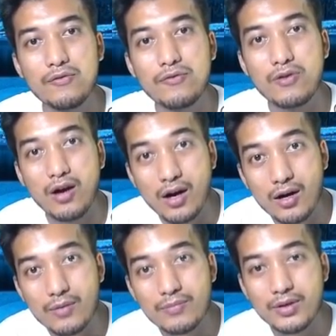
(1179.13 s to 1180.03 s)

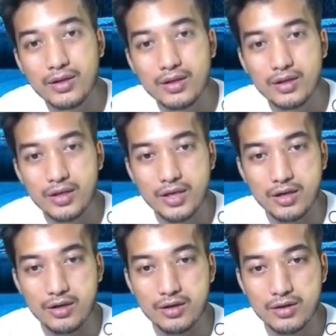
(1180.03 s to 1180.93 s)
from
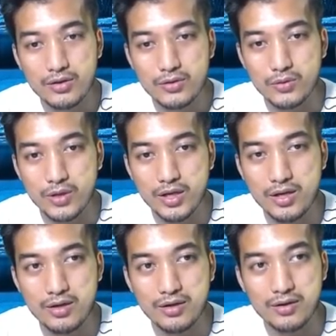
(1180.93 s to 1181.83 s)
here to
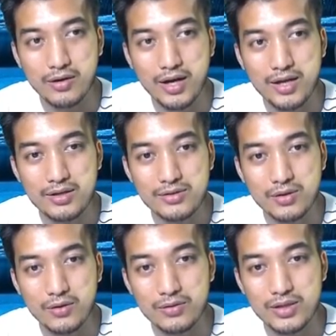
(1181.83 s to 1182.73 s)
here. Okay,
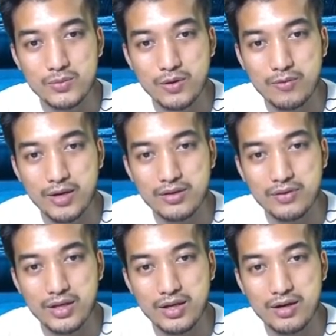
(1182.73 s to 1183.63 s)
so this one right
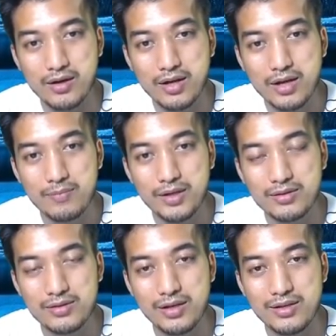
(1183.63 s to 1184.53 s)
over here,
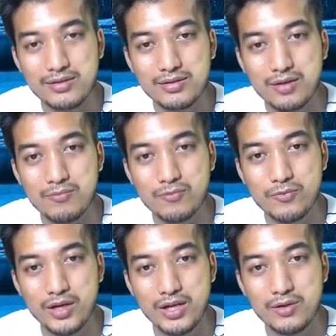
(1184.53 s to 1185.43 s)
because there is some
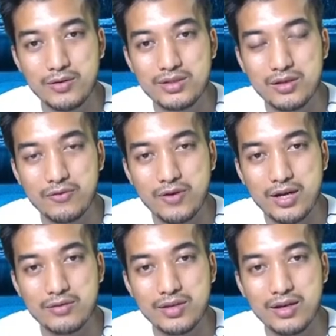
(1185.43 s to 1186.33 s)
really good stuff
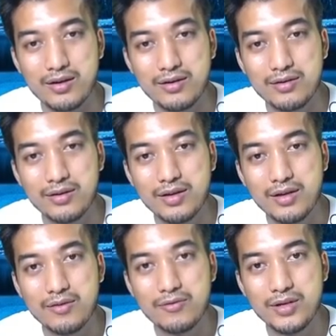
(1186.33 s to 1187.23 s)
right out there,
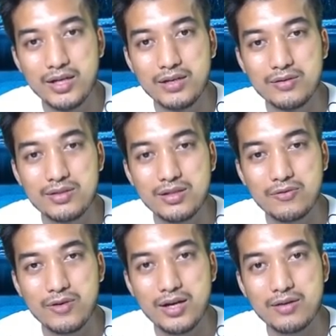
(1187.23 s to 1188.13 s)
really good
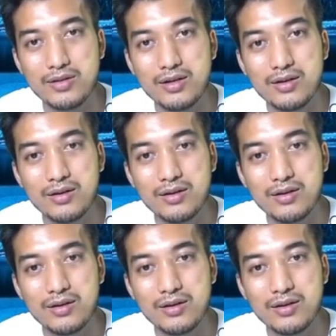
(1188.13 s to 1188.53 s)
stuff right out there.